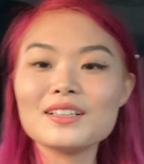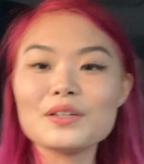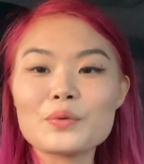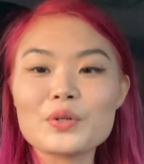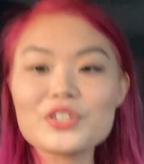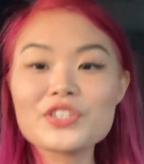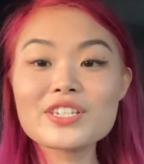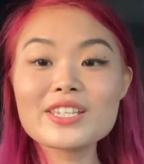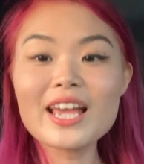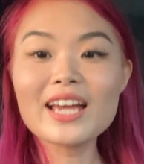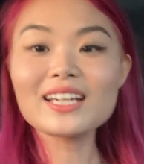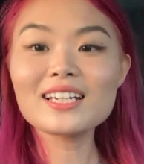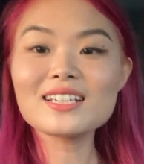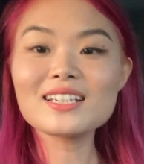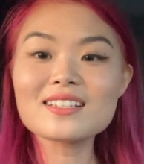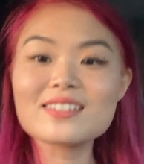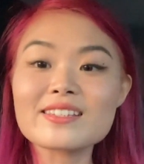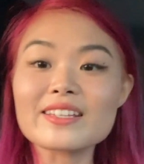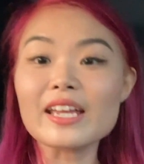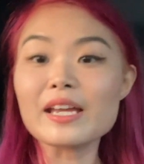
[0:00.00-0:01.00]
We're just heading
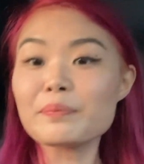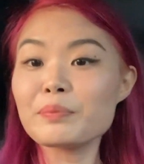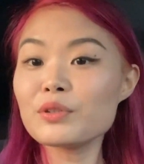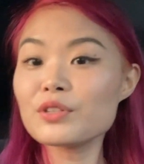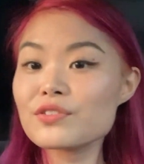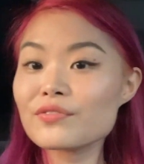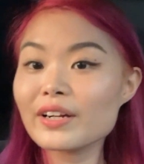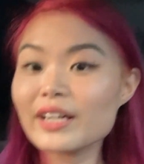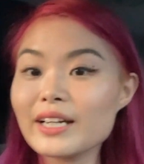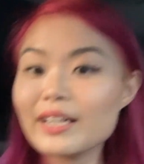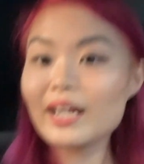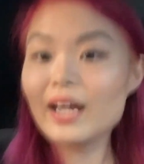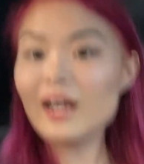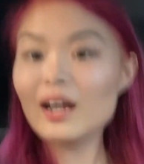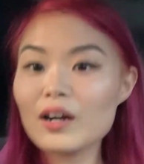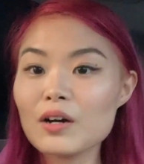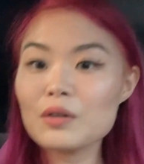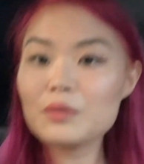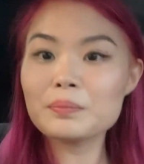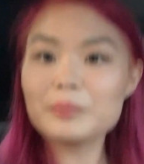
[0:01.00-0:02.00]
to Staples right
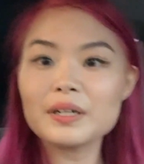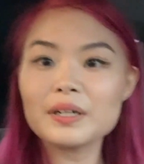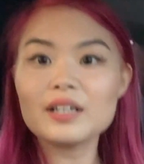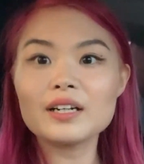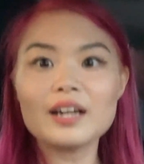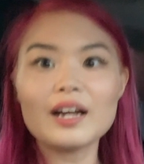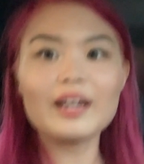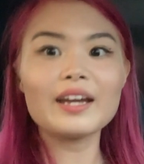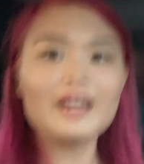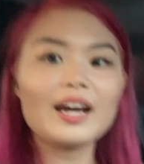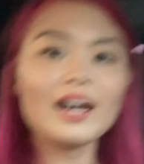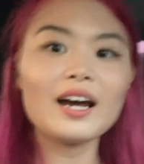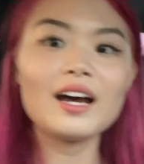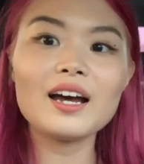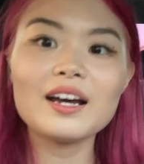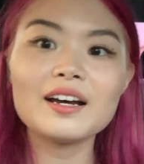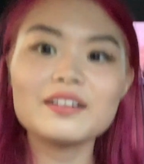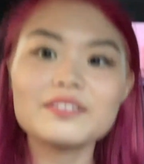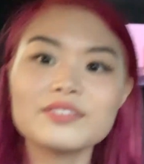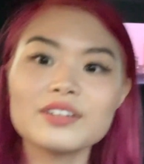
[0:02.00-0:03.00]
now, but I
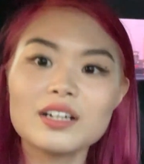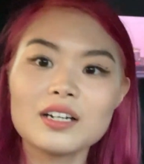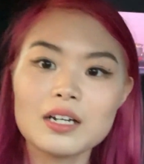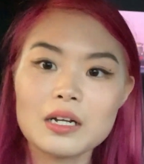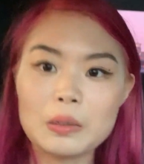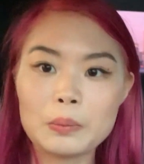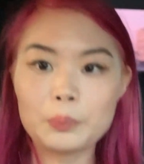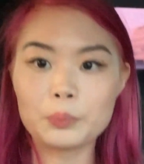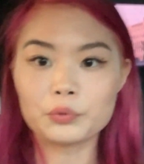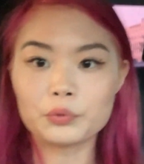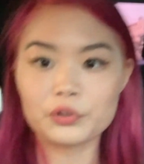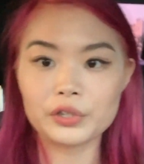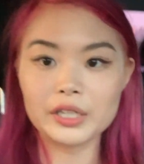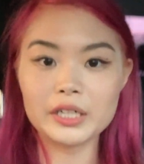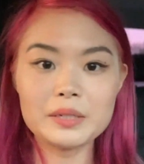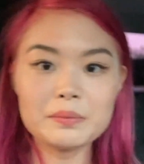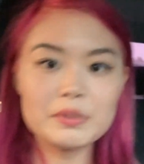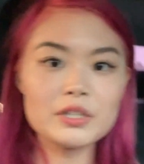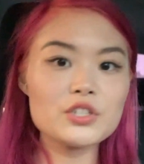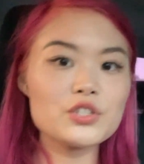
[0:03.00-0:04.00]
have
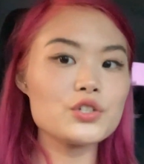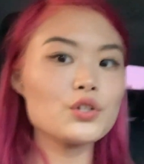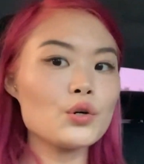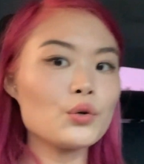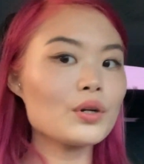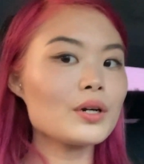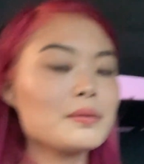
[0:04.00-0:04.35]
pretty much no